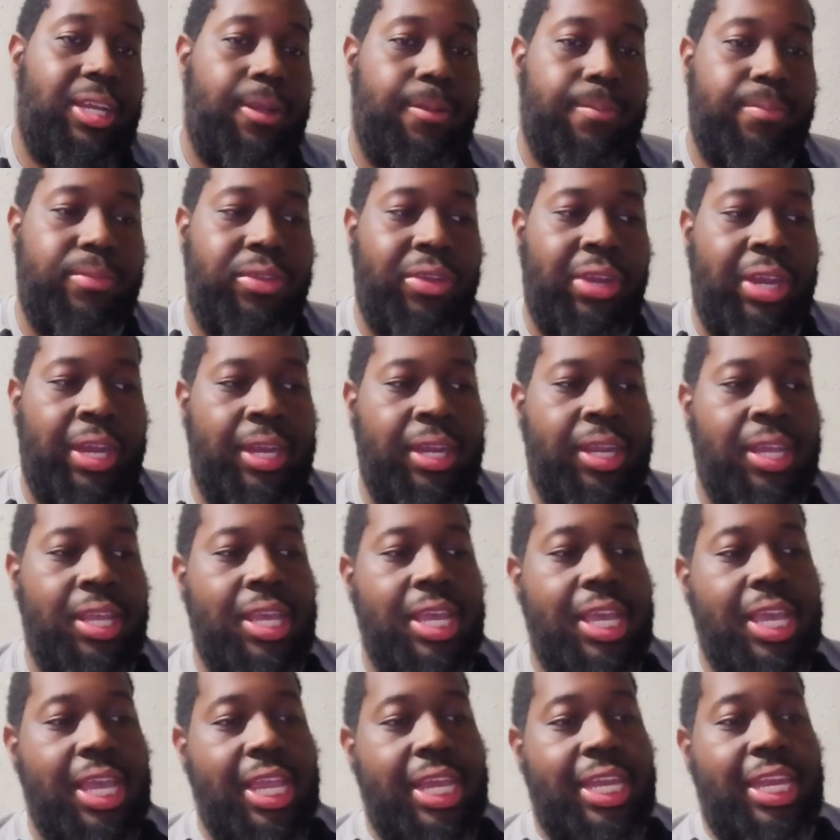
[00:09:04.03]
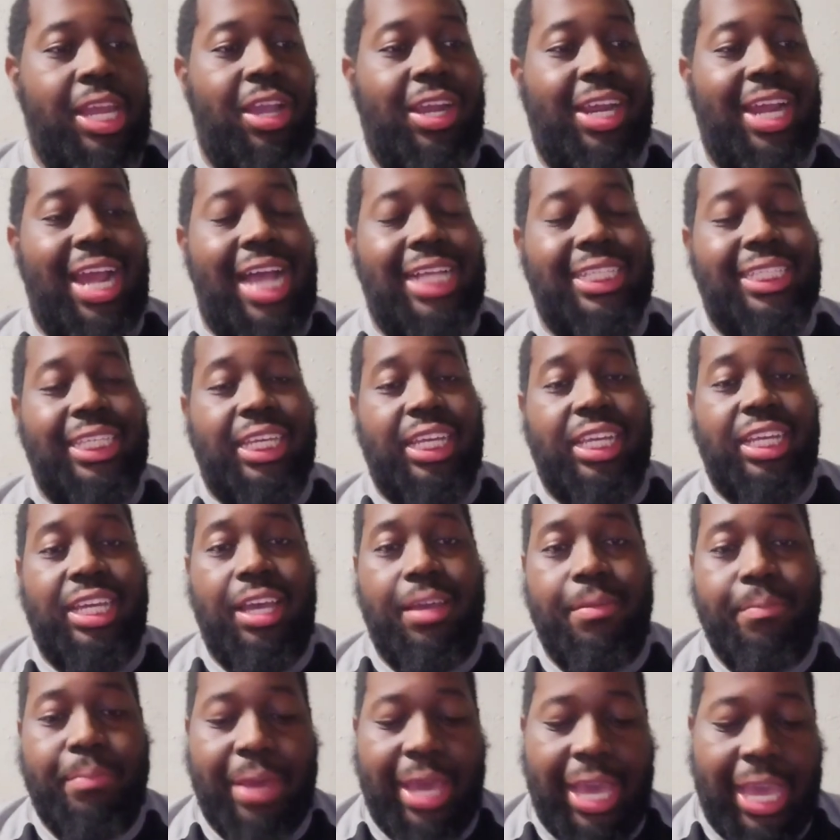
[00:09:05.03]
now. All right. Now, guys that could
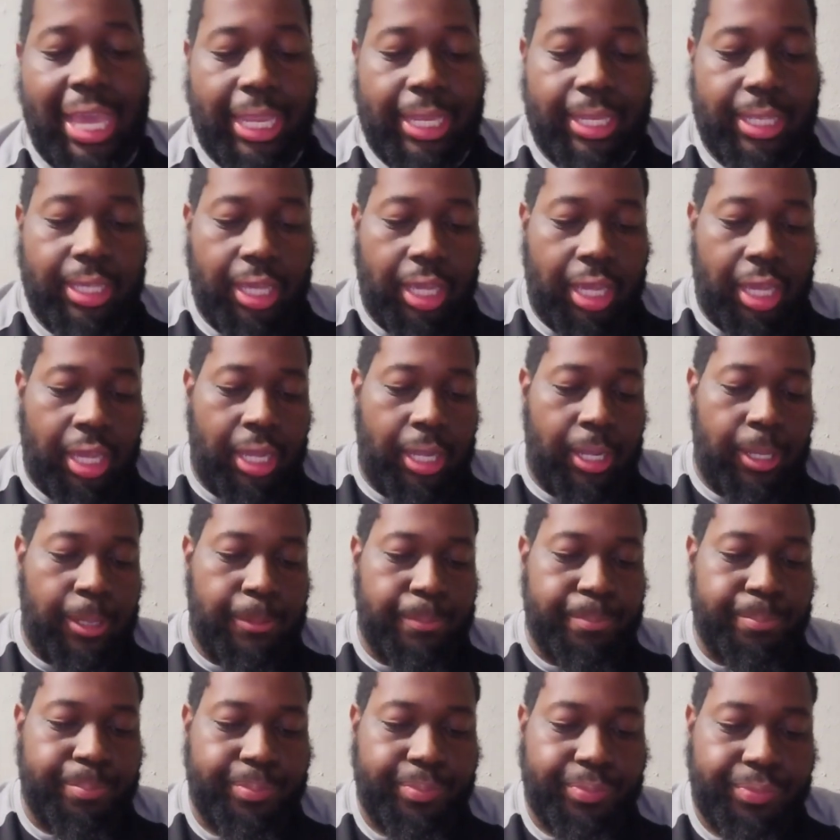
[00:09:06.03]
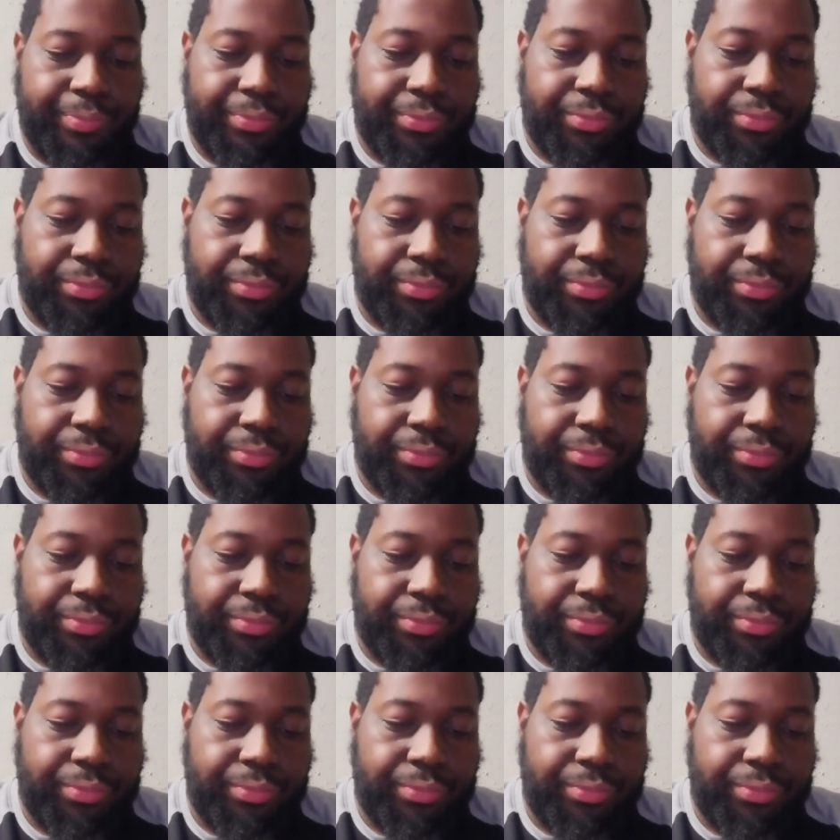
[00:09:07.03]
come back, Josh